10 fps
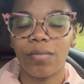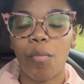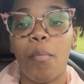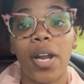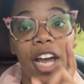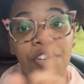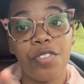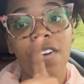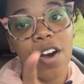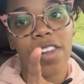But I
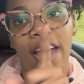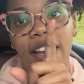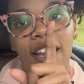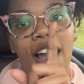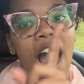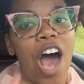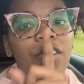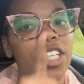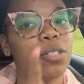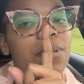do know, like, I
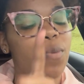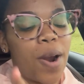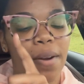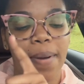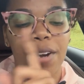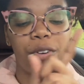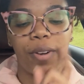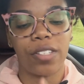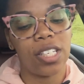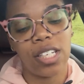don't need to be worried about who
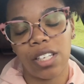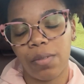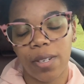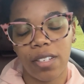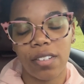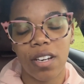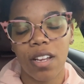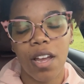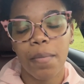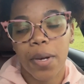else he's dealing with.
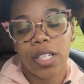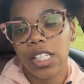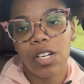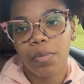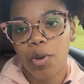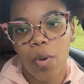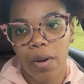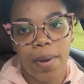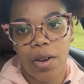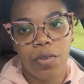Because he's going to be worried
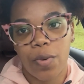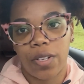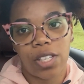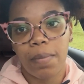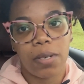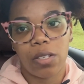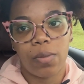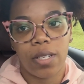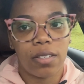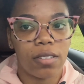about who else I'm dealing
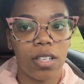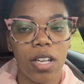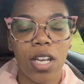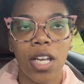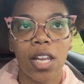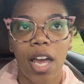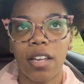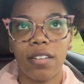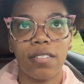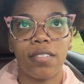with. Like,
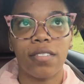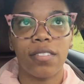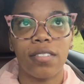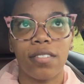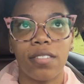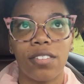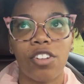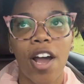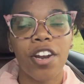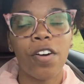
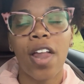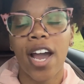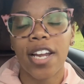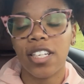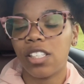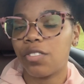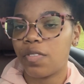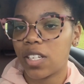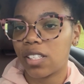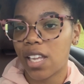so I know, like, I need to
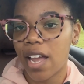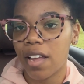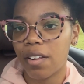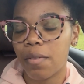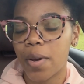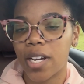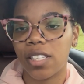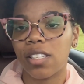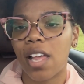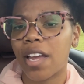fix that.
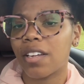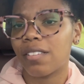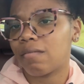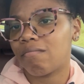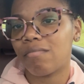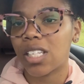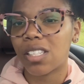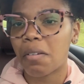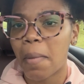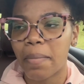Because it's like, that's
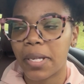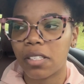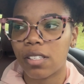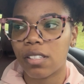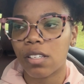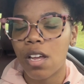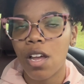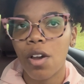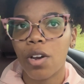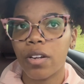none of my business.
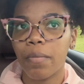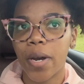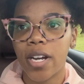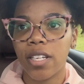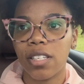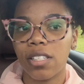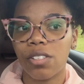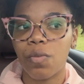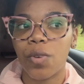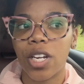
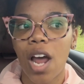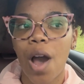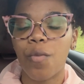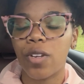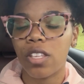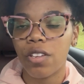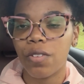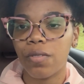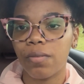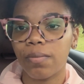Because when I'm with you,